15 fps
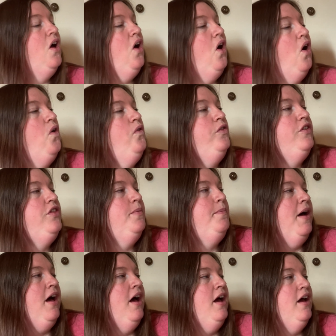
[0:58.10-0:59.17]
Over the
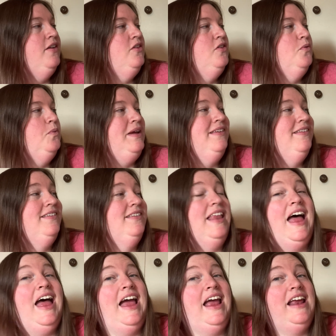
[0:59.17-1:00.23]
pond we
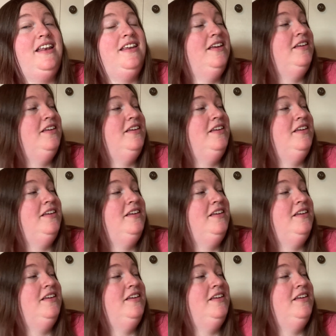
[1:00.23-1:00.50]
slide,